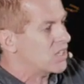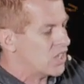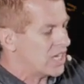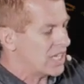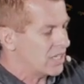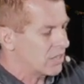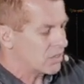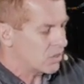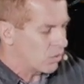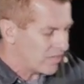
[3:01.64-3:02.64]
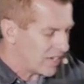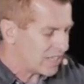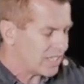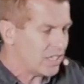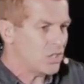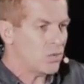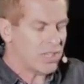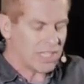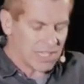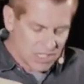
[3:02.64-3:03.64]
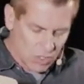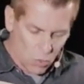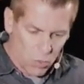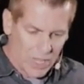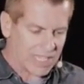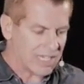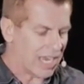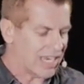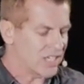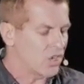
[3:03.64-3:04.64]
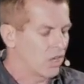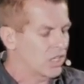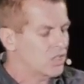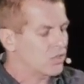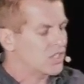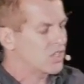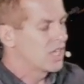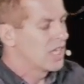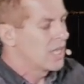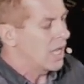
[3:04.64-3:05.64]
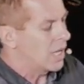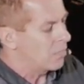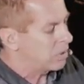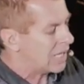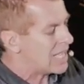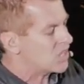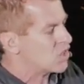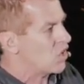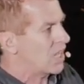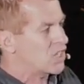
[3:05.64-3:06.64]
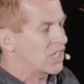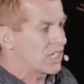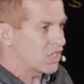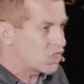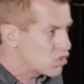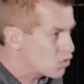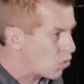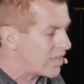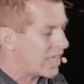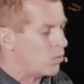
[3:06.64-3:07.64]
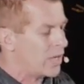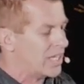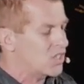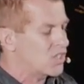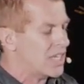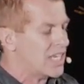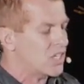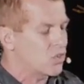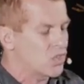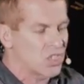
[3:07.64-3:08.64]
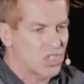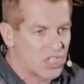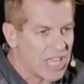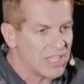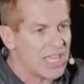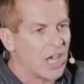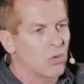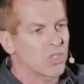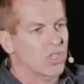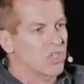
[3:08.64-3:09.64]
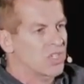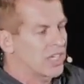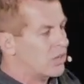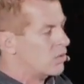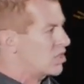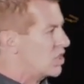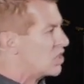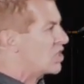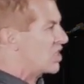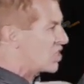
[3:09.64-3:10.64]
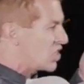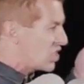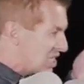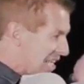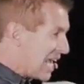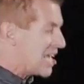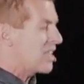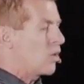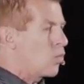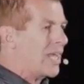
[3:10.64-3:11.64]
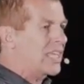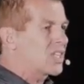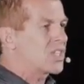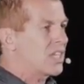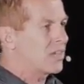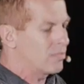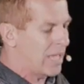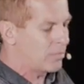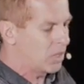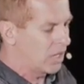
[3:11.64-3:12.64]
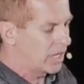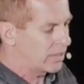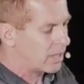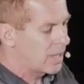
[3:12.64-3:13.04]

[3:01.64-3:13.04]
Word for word: of the city. Don't have anything to do with it. It's a wicked, idolatrous uh, place. God's going to destroy that wicked city. So just stay on the outskirts. In other words, just disdain the wicked city of Babylon.